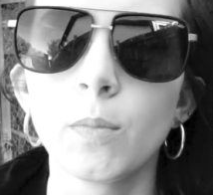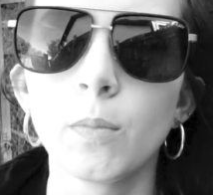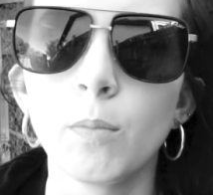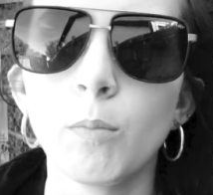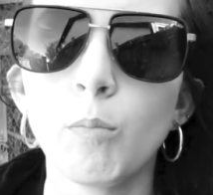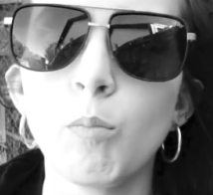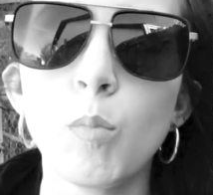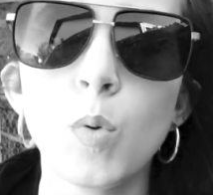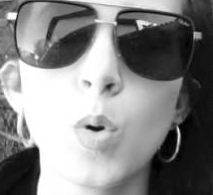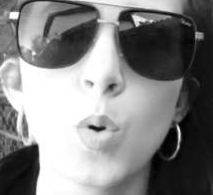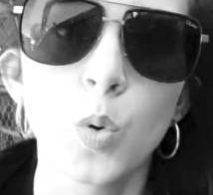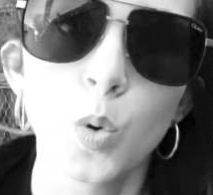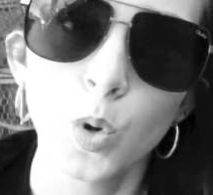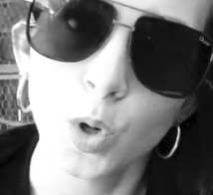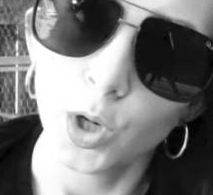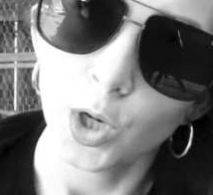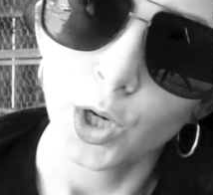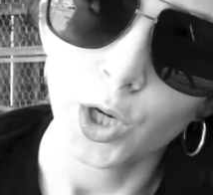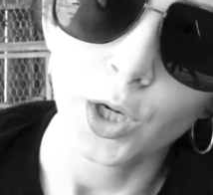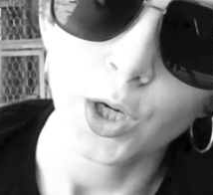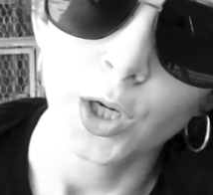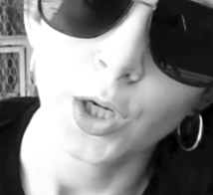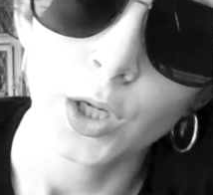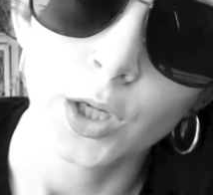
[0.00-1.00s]

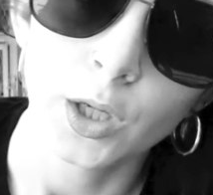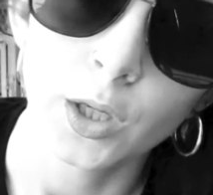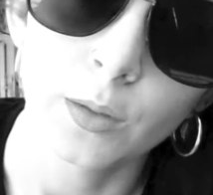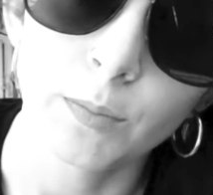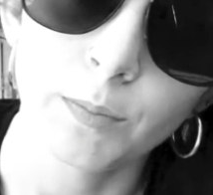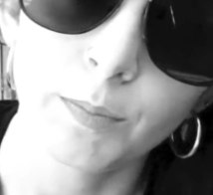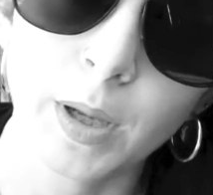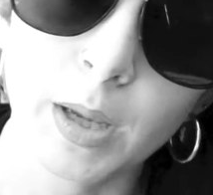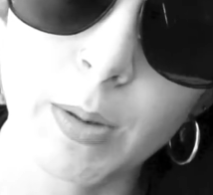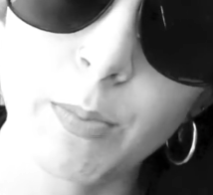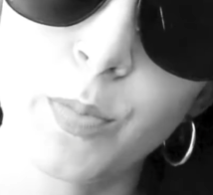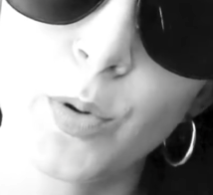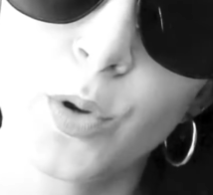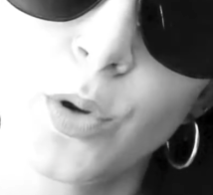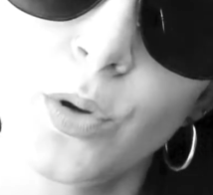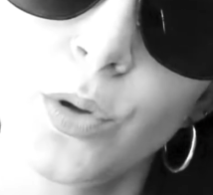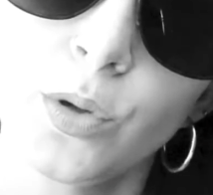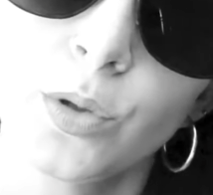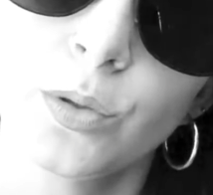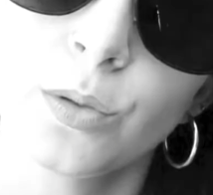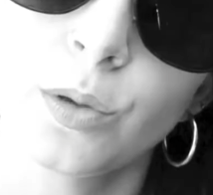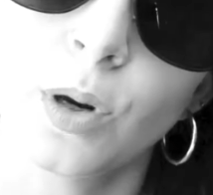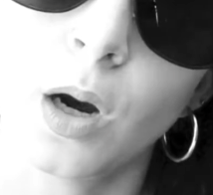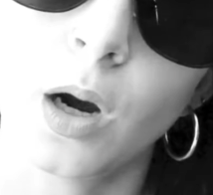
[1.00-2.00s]
more people
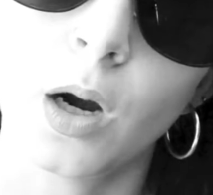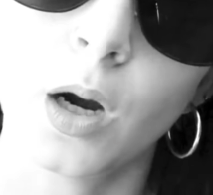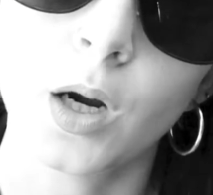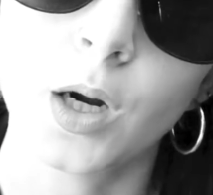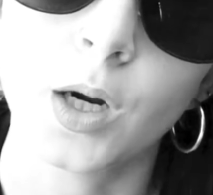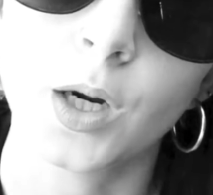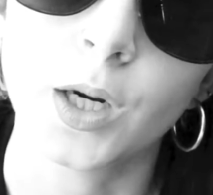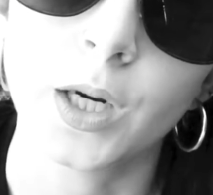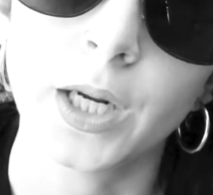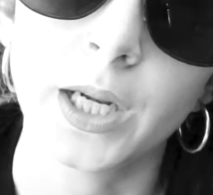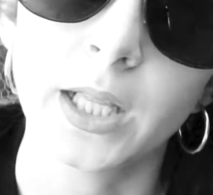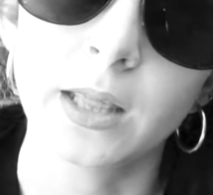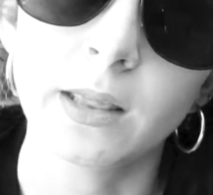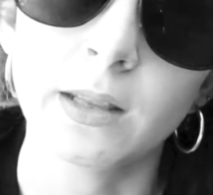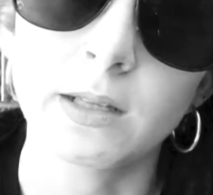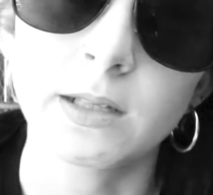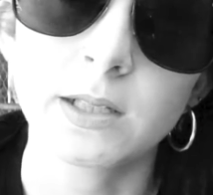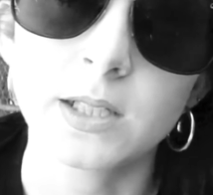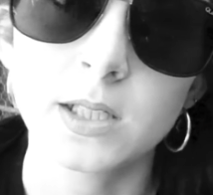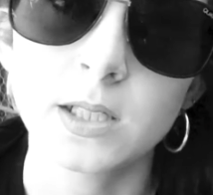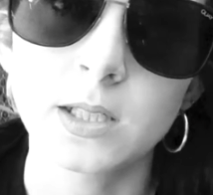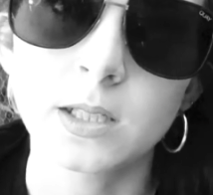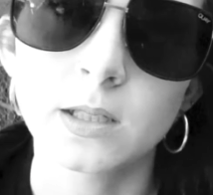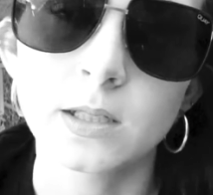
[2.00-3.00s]
who are in
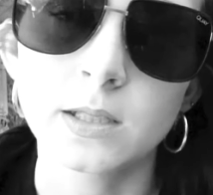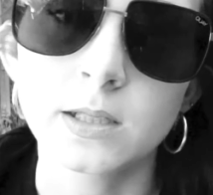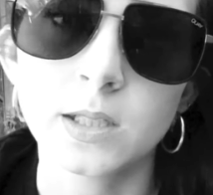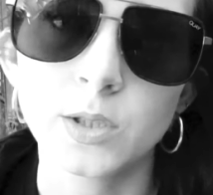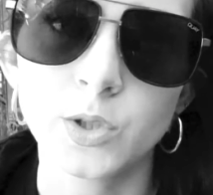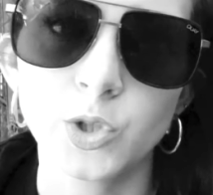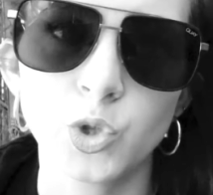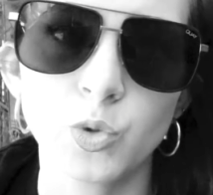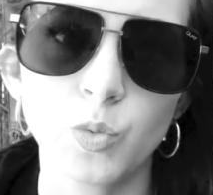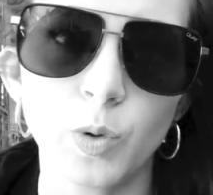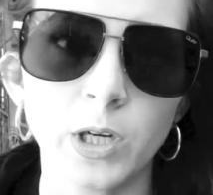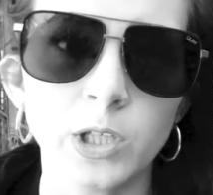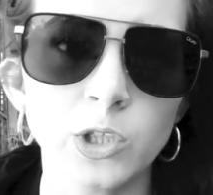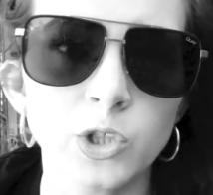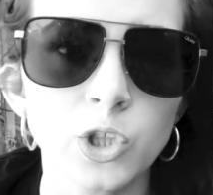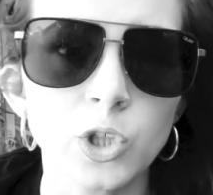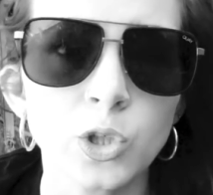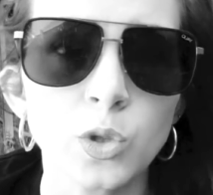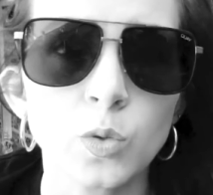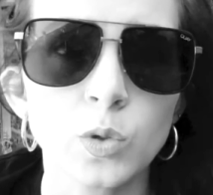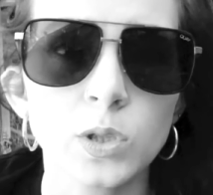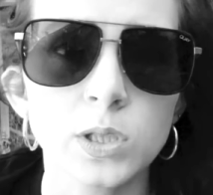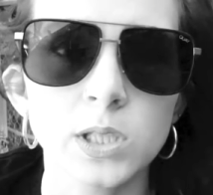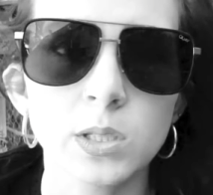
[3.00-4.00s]
this
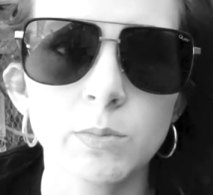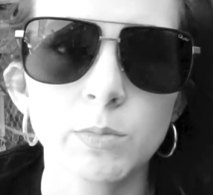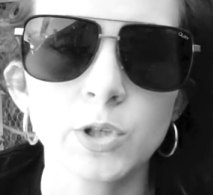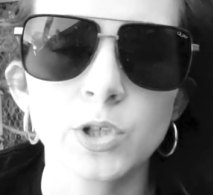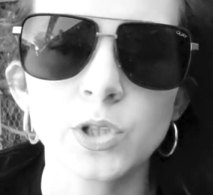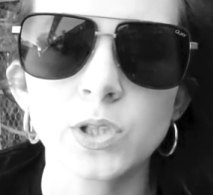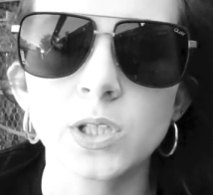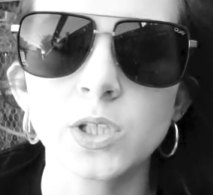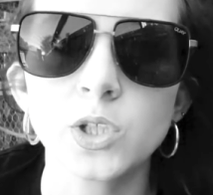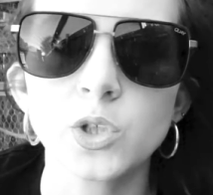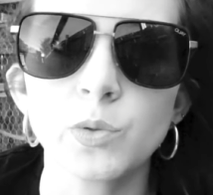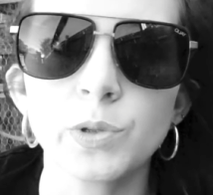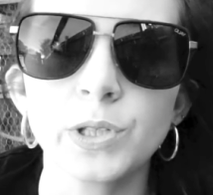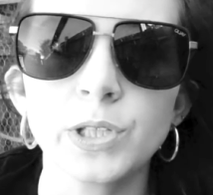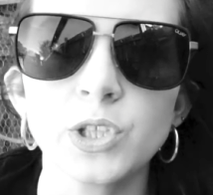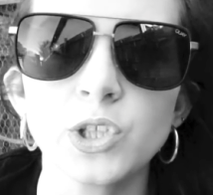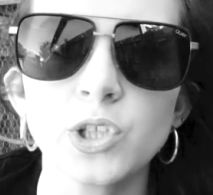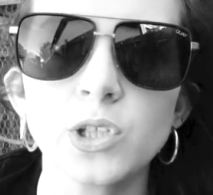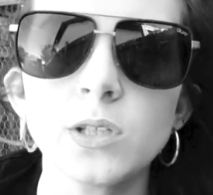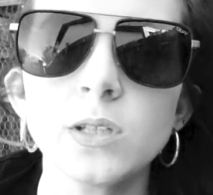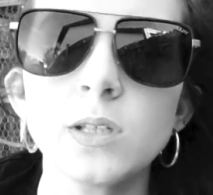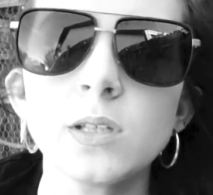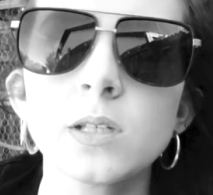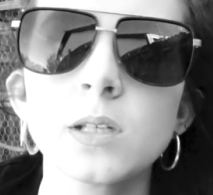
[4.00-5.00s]
situation or similar
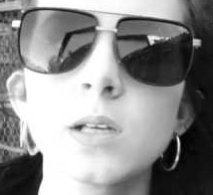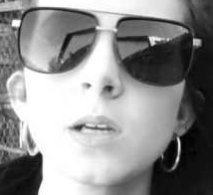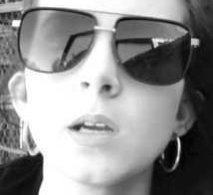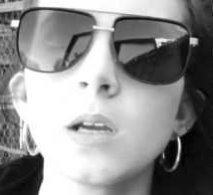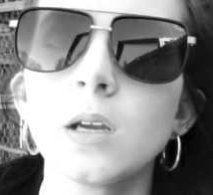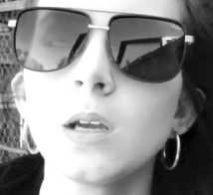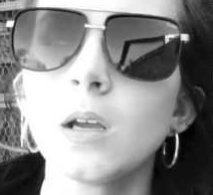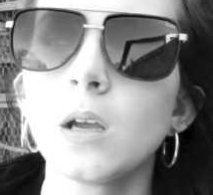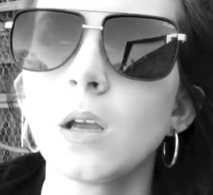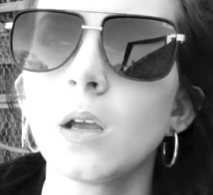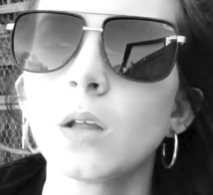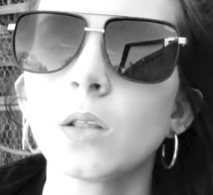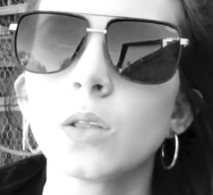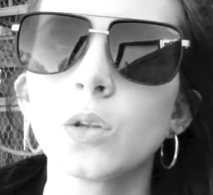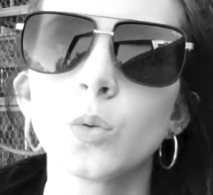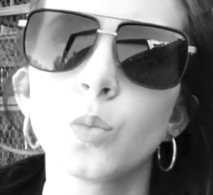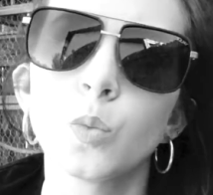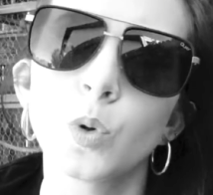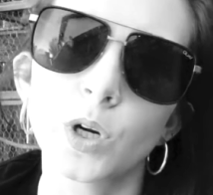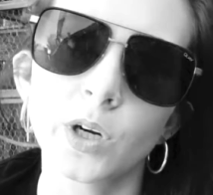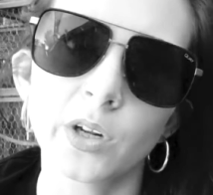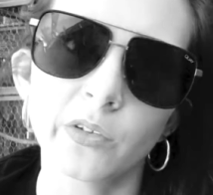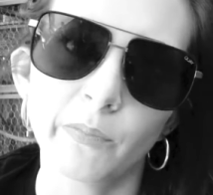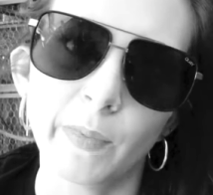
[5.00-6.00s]
situations, the
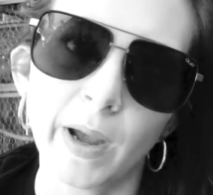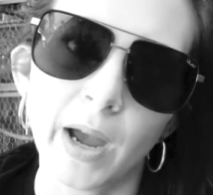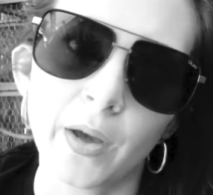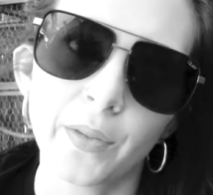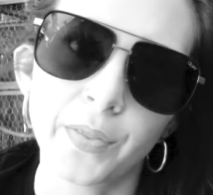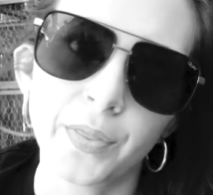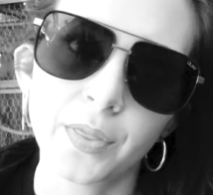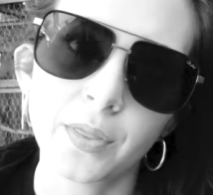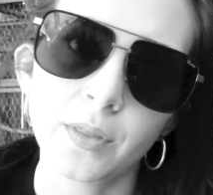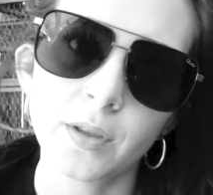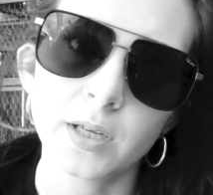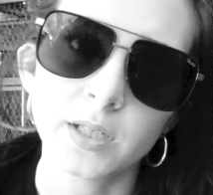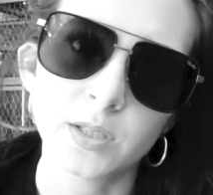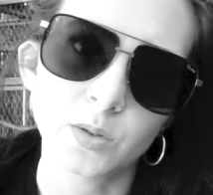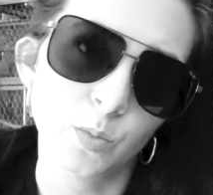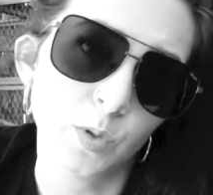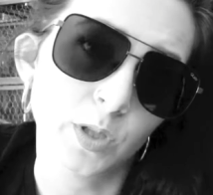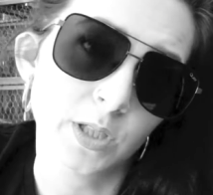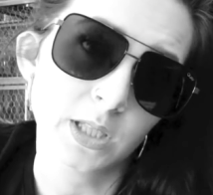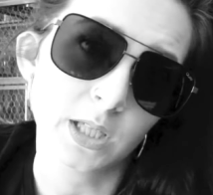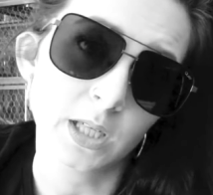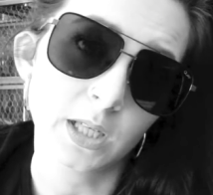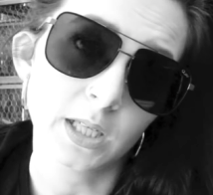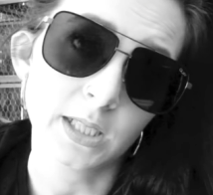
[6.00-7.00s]
word of mouth is
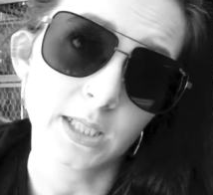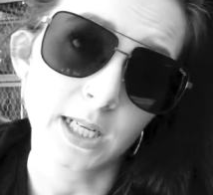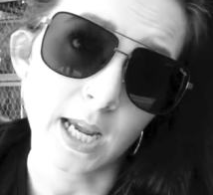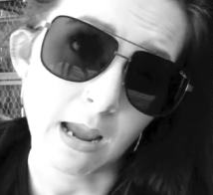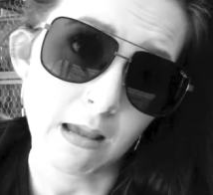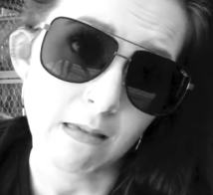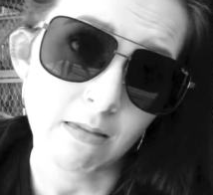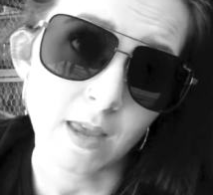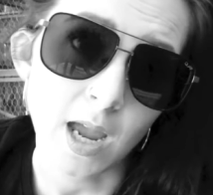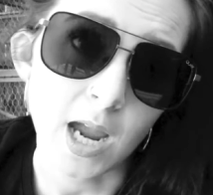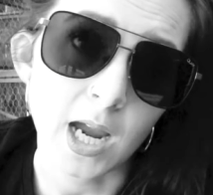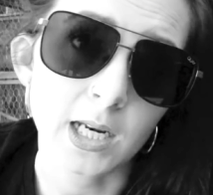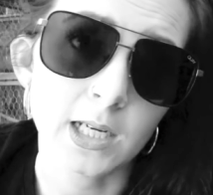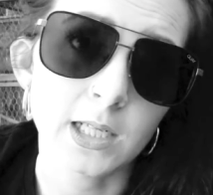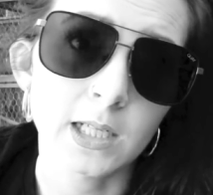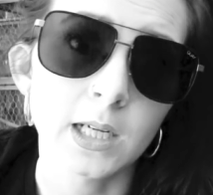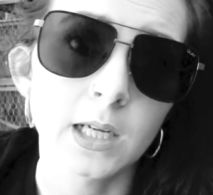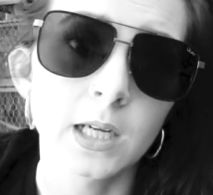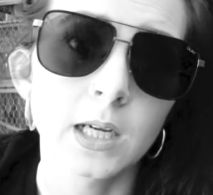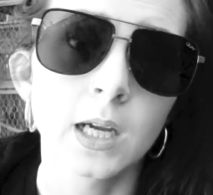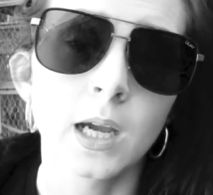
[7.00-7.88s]
what's going to take that.